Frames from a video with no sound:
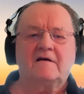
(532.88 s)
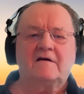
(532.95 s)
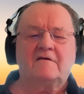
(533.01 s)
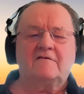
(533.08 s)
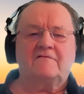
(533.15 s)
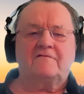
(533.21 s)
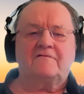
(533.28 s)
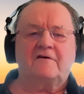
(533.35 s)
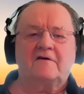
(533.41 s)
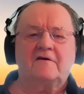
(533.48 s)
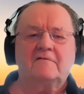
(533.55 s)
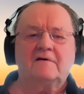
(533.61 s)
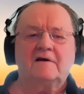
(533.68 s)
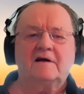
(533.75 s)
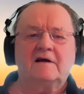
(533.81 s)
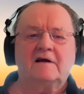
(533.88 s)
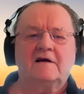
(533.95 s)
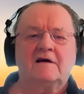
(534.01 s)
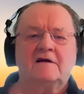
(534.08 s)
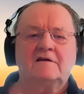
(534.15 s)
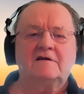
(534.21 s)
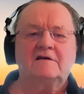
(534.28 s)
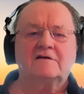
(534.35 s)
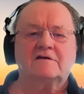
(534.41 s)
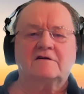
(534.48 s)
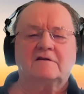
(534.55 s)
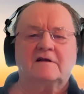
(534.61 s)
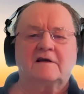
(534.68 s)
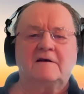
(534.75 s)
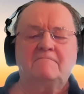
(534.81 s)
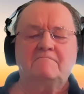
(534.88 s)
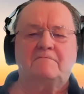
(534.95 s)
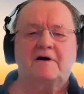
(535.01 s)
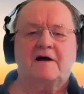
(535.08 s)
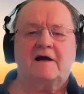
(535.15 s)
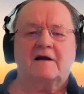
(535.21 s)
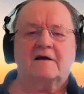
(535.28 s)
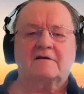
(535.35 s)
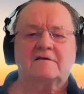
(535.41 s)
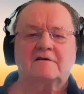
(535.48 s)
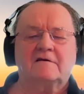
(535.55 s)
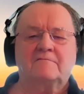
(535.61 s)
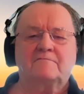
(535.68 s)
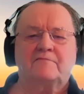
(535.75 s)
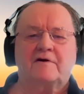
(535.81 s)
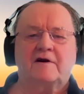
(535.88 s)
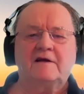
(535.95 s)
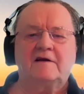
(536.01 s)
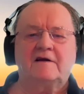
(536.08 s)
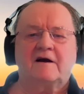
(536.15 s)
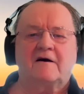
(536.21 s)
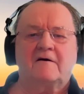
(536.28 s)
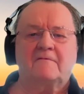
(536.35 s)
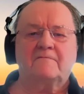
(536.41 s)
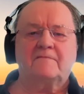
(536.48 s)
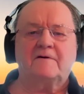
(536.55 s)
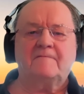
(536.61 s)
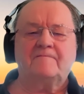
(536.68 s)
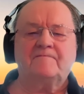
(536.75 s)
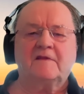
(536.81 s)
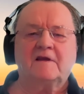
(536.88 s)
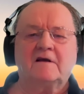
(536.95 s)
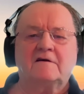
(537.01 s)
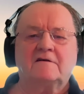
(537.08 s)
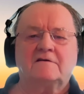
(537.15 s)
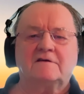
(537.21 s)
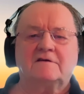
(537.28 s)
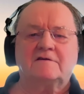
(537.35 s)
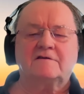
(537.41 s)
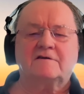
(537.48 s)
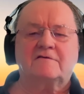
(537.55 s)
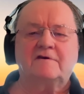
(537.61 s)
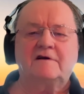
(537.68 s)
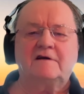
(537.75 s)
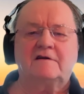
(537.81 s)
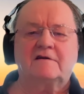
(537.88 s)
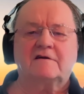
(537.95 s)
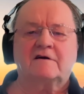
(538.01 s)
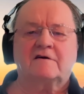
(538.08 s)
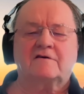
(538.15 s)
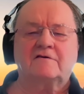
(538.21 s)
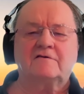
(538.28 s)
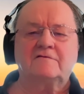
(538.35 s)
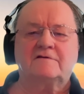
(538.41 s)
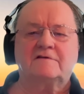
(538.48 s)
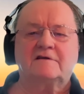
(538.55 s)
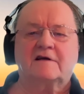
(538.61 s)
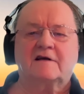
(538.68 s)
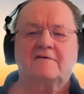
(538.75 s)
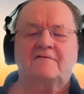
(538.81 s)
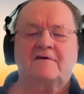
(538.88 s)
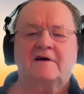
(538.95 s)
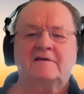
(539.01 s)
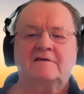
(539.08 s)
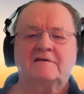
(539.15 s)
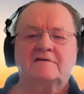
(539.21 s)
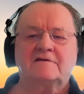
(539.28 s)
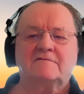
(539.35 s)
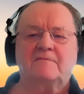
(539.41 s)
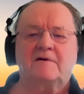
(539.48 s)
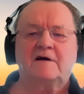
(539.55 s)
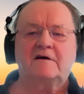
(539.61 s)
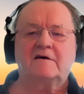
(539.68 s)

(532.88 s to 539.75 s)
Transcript: Following initial impact and breakup, discrete acoustic events may